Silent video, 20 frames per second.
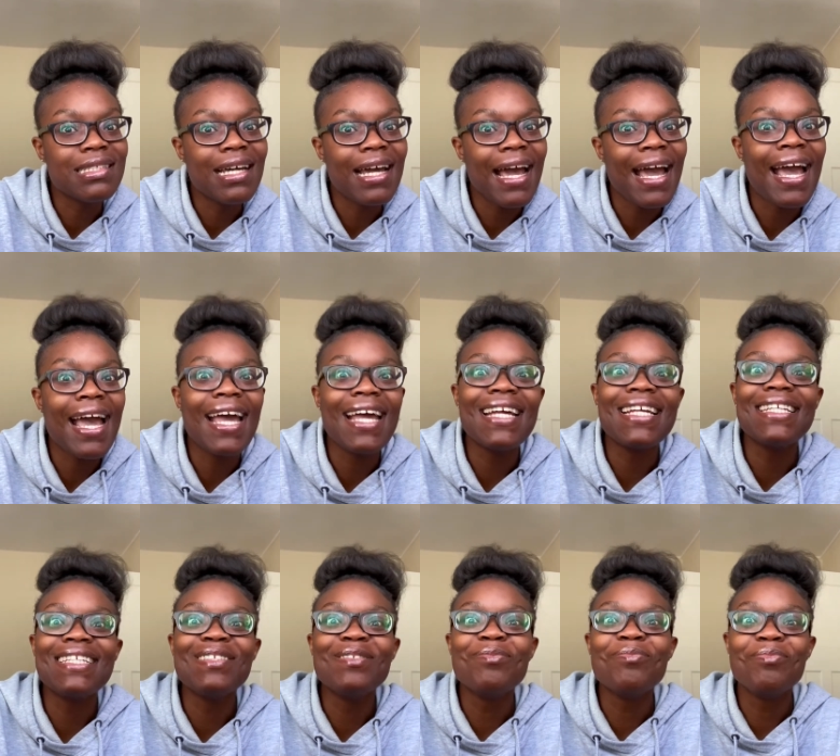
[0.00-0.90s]

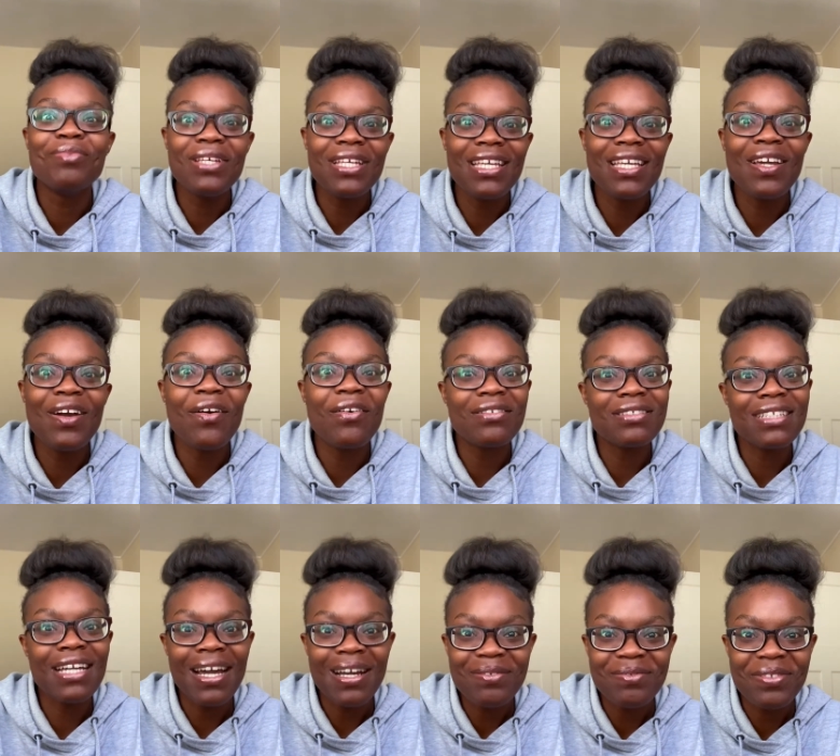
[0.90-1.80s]
and be on
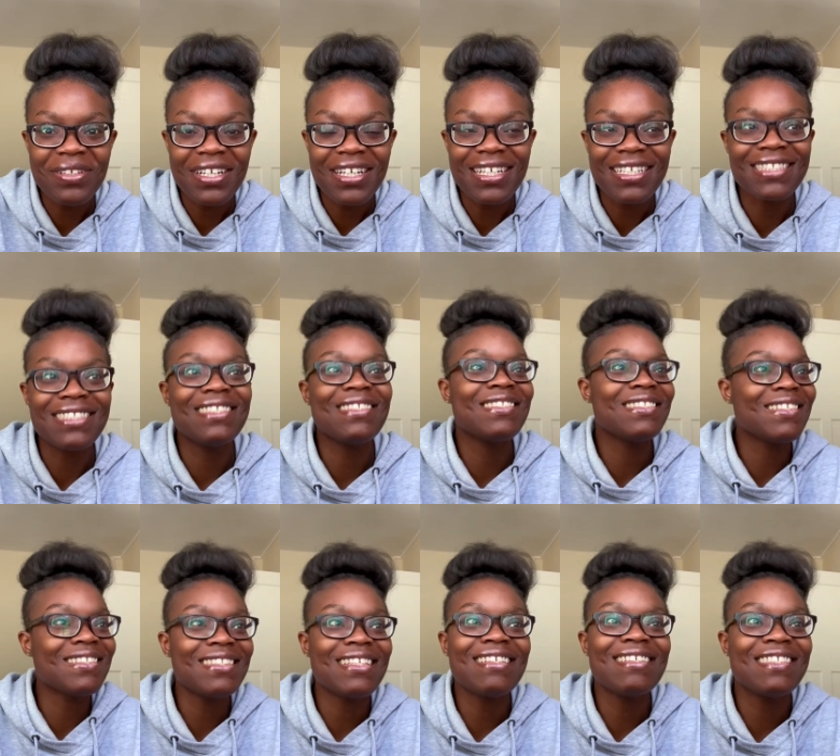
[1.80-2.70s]
camera. You know,
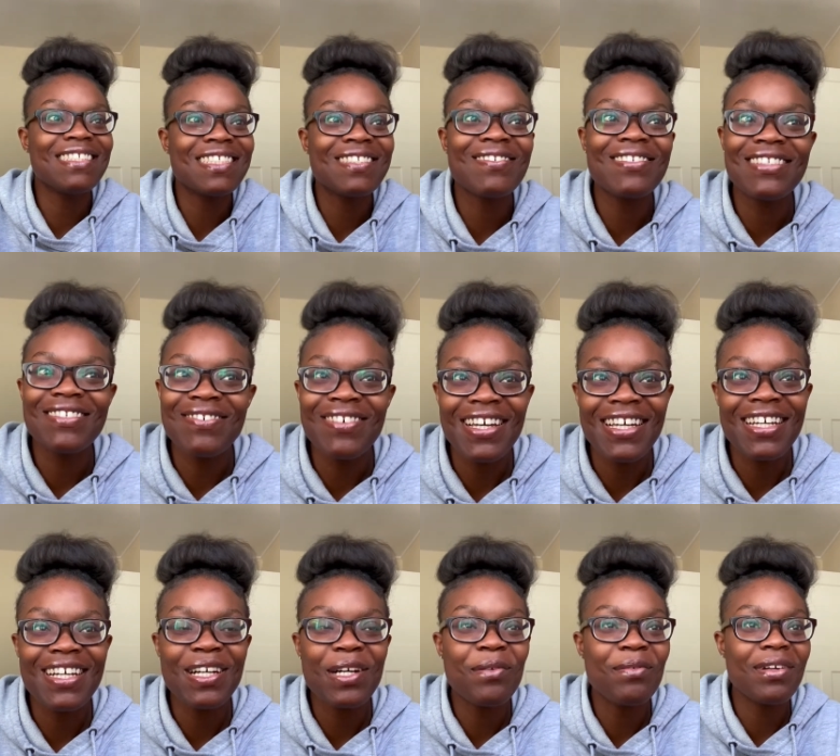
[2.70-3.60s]
sometimes you just want to wake
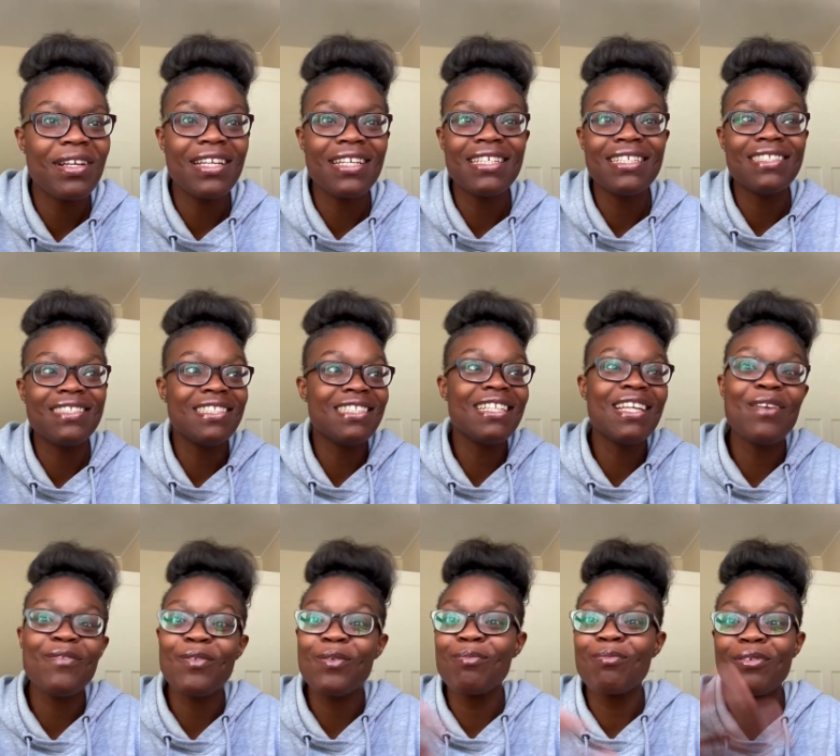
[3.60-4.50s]
up and you
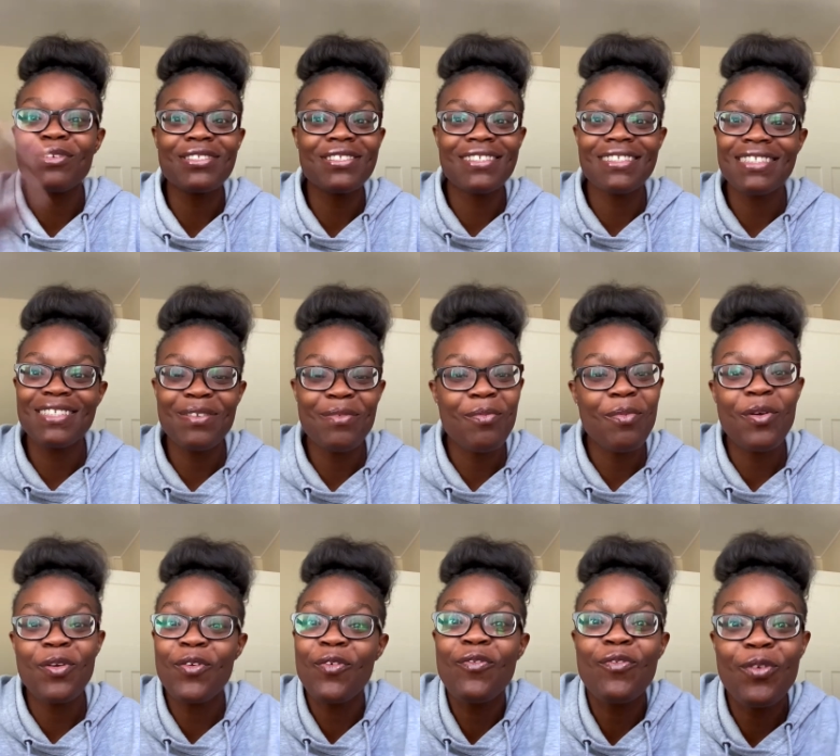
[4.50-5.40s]
didn't even brush your teeth, but
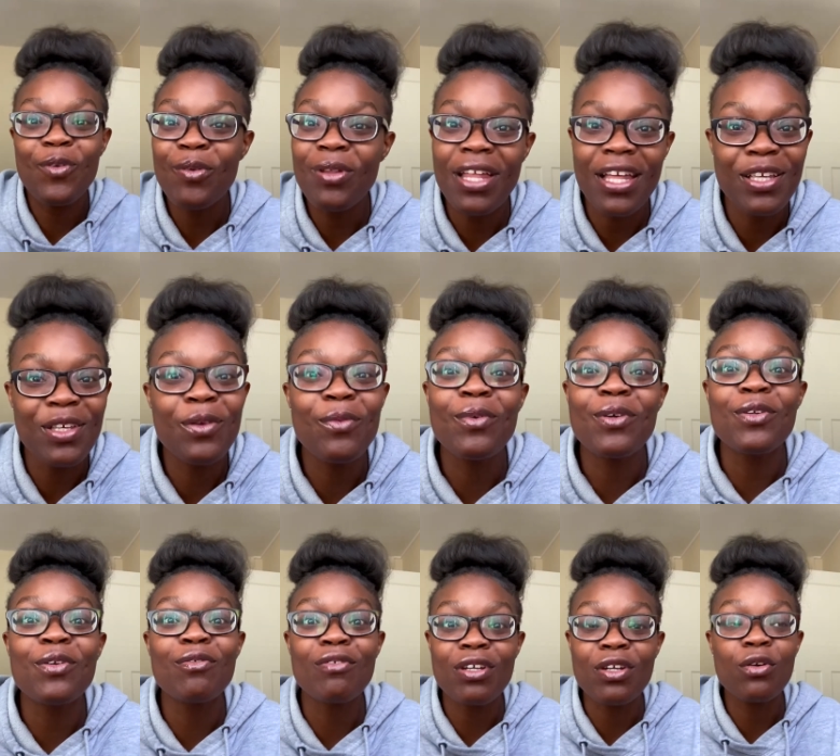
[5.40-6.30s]
you feel like you want
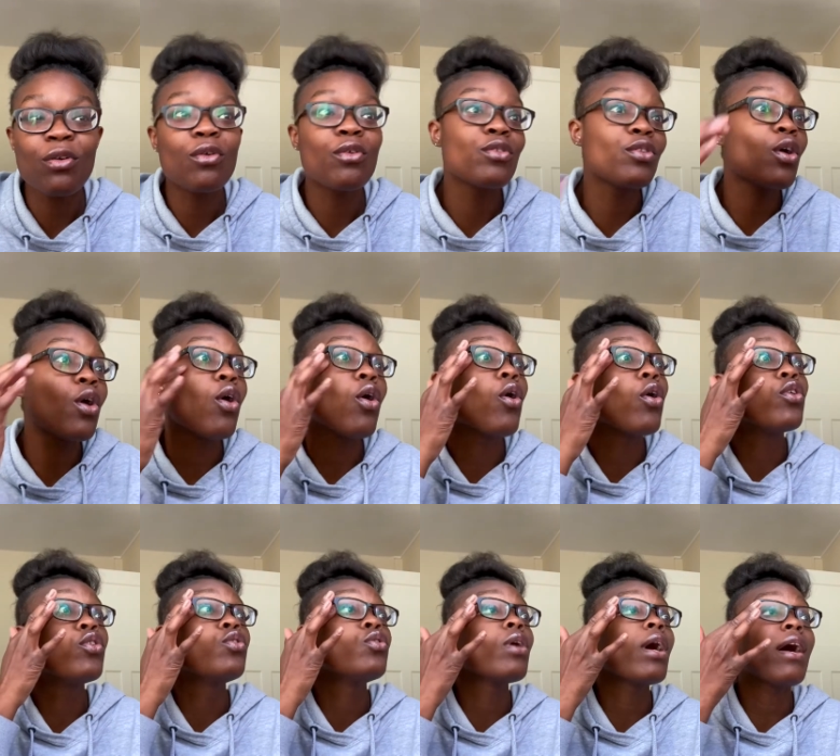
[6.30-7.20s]
to record, or
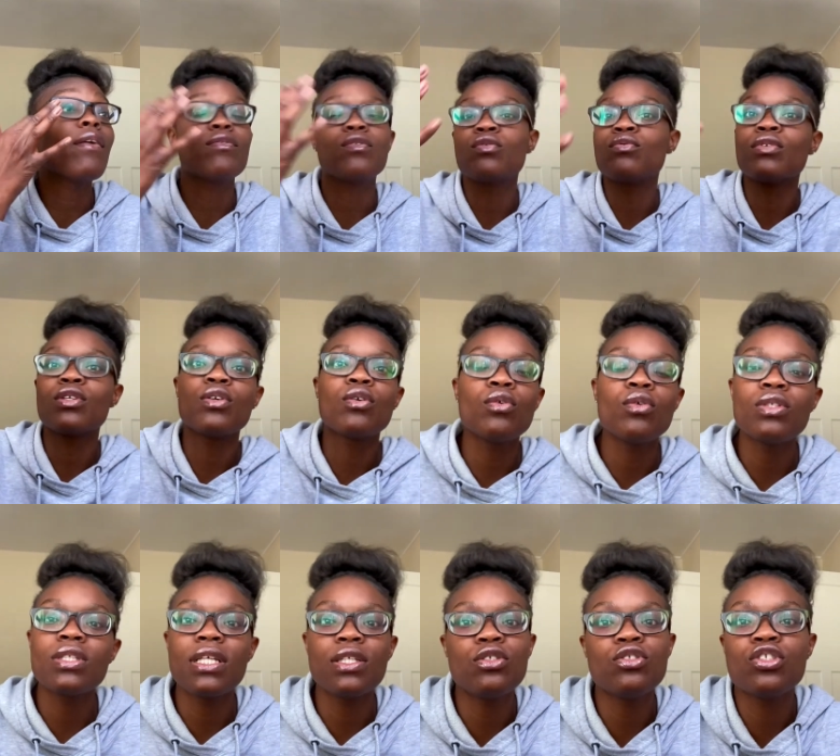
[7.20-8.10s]
you have to
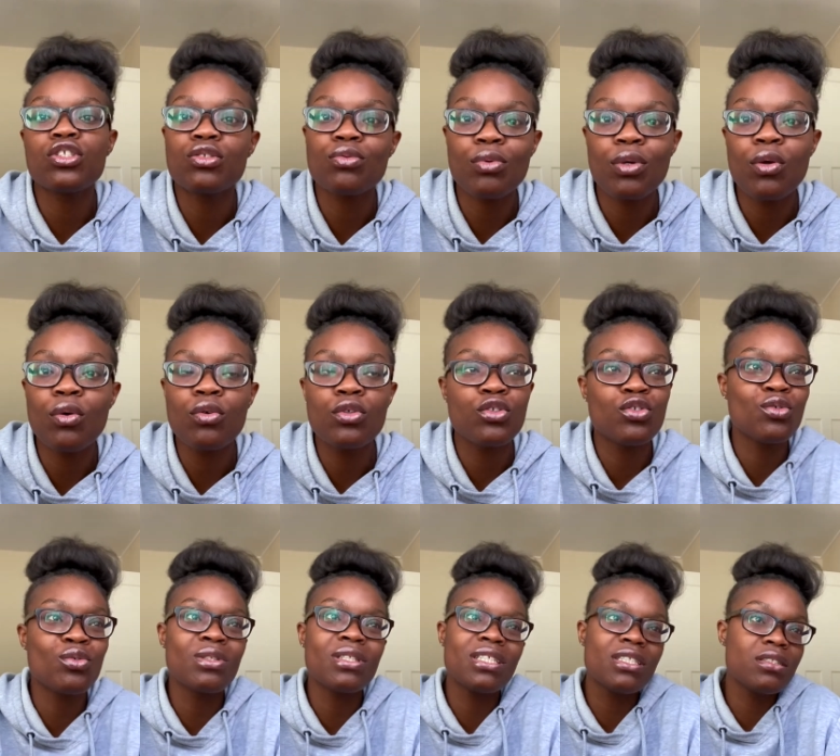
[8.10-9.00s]
record and you just record. You
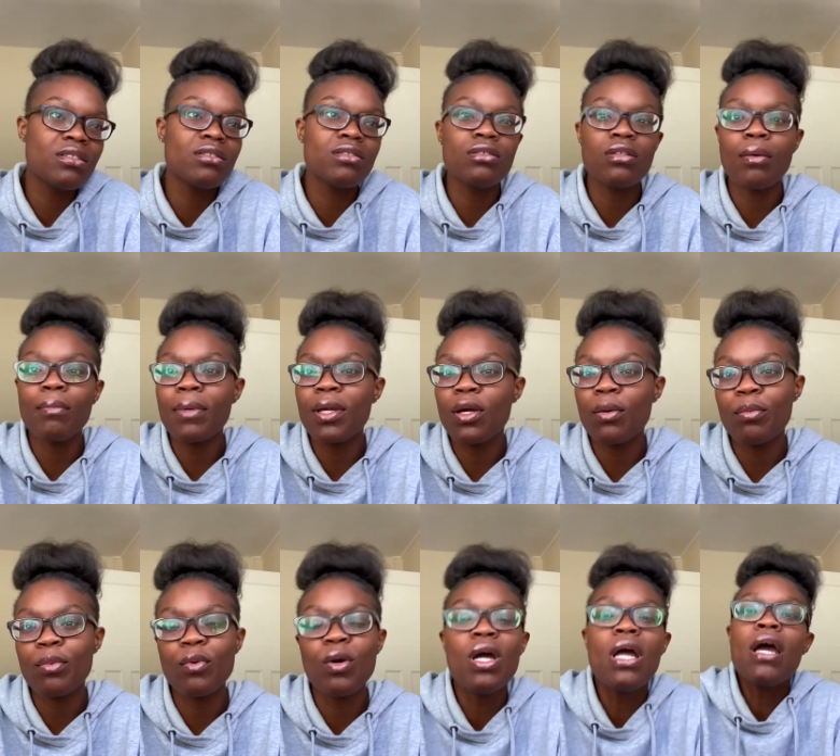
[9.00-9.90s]
don't need to do your makeup,
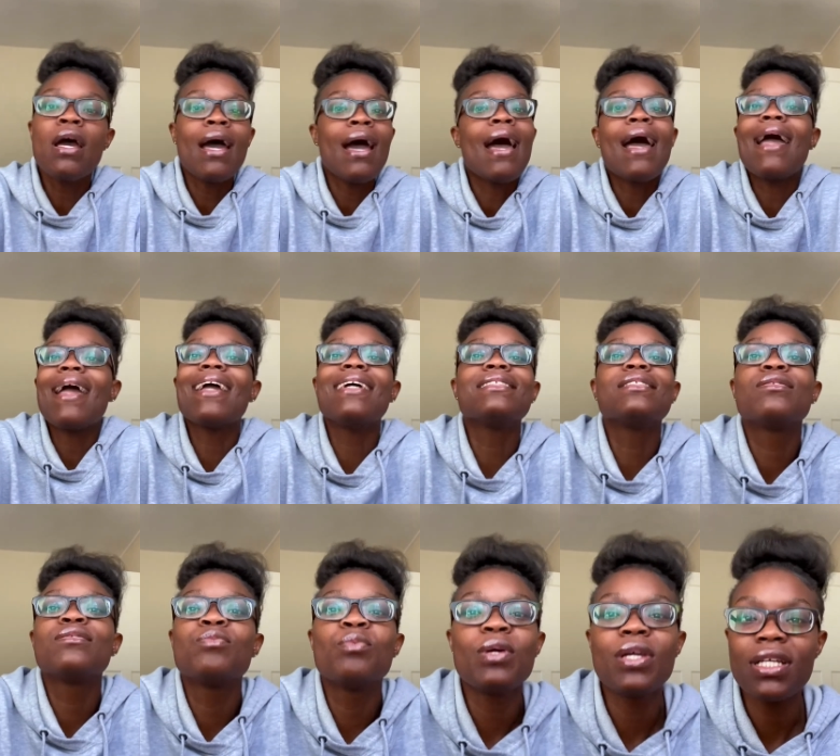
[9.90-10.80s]
or
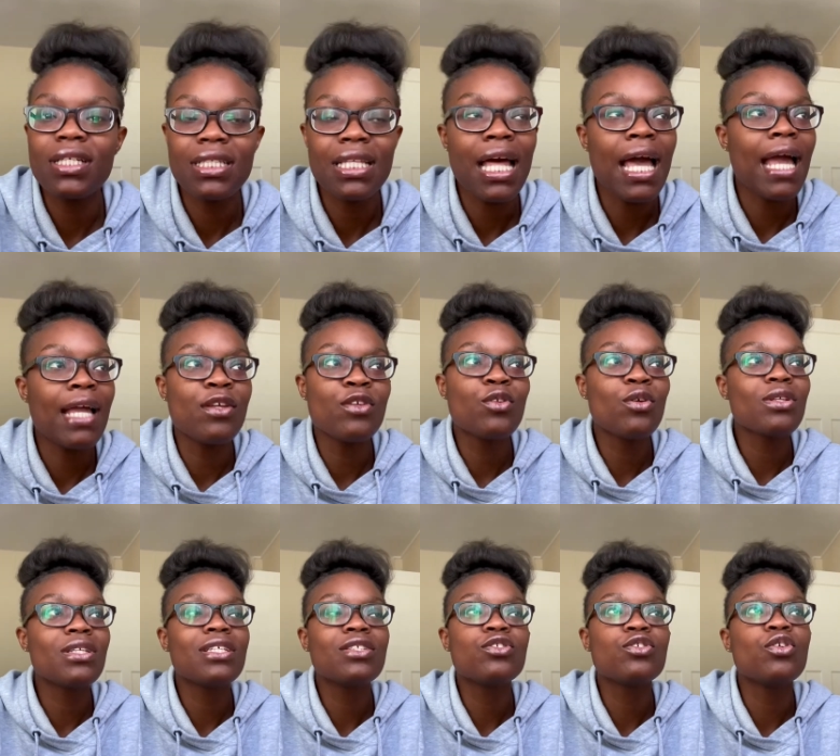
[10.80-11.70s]
it's weird, like, you don't
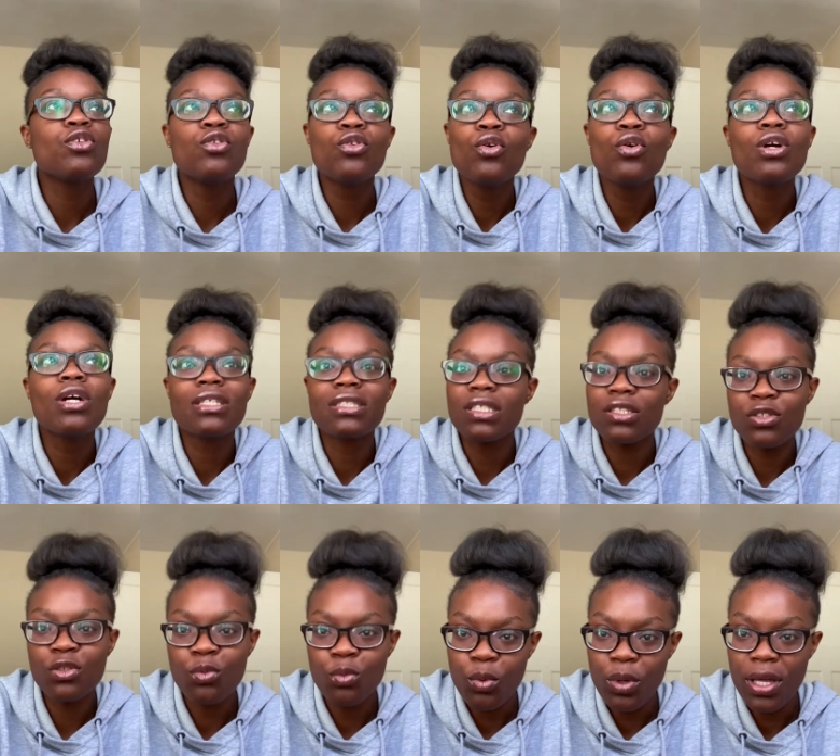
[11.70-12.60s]
need to look a
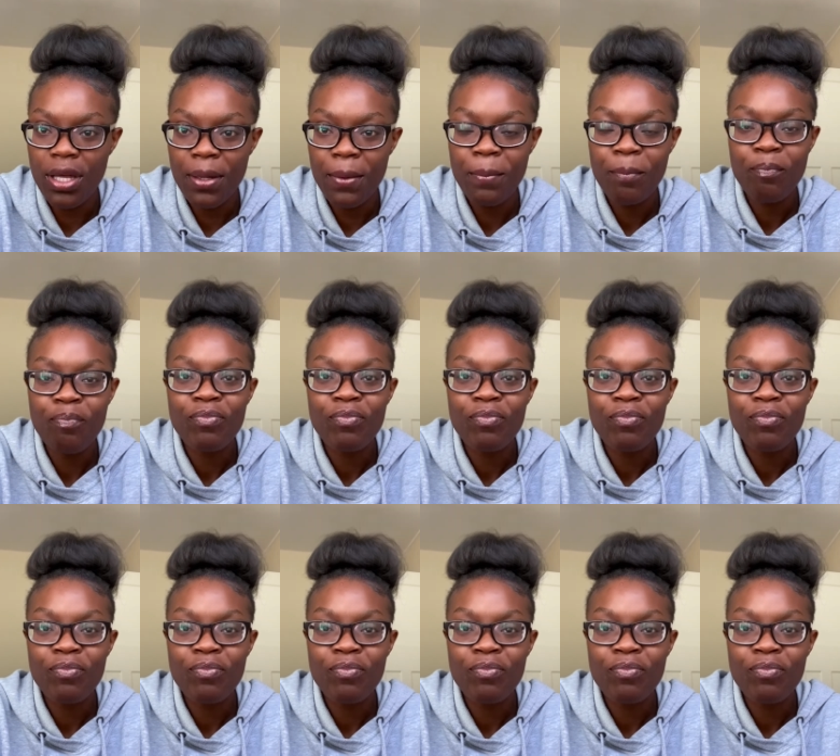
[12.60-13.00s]
certain way.